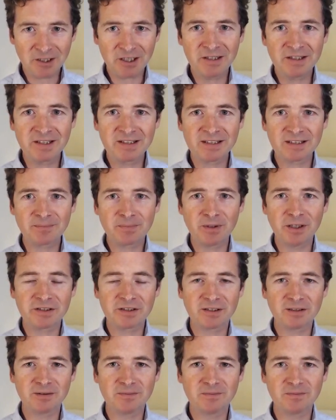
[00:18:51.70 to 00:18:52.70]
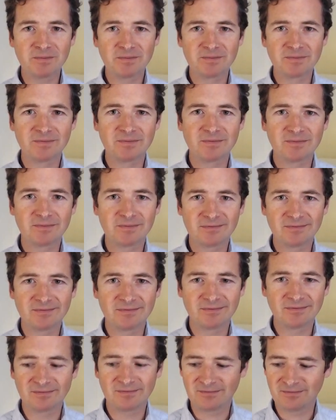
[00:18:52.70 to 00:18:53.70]
Okay, this is a person
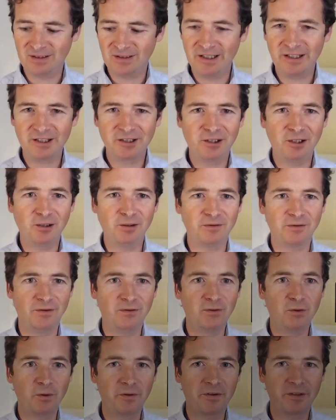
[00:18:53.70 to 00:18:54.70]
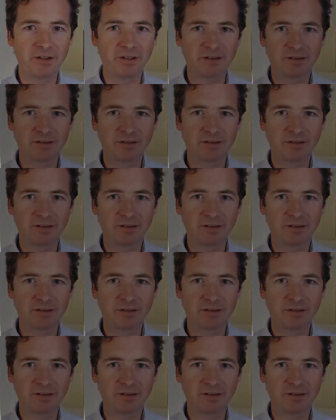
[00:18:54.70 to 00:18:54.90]
playing golf, of all